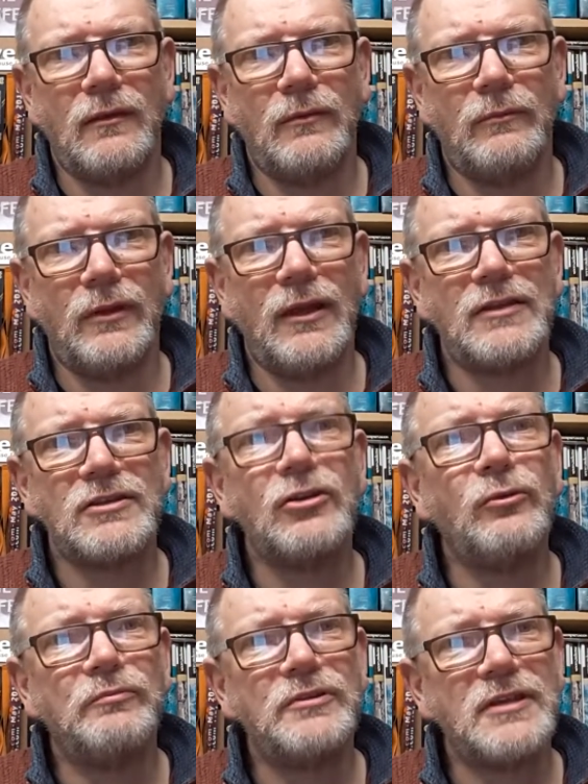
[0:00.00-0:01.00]
But let's
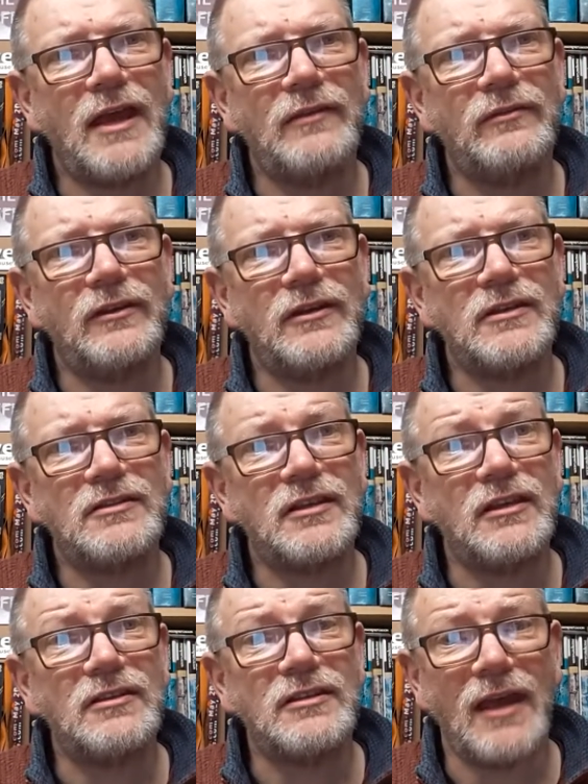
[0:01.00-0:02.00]
not pretend that it
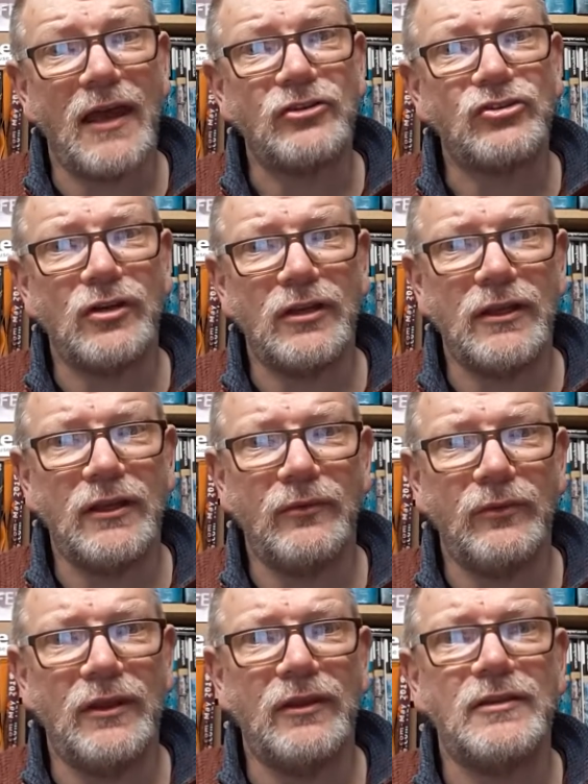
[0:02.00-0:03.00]
sits naturally
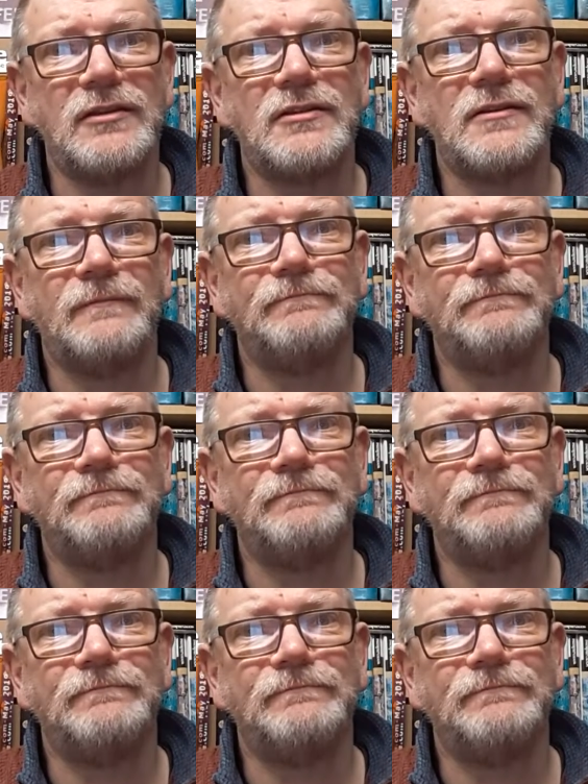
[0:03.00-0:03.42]
with us.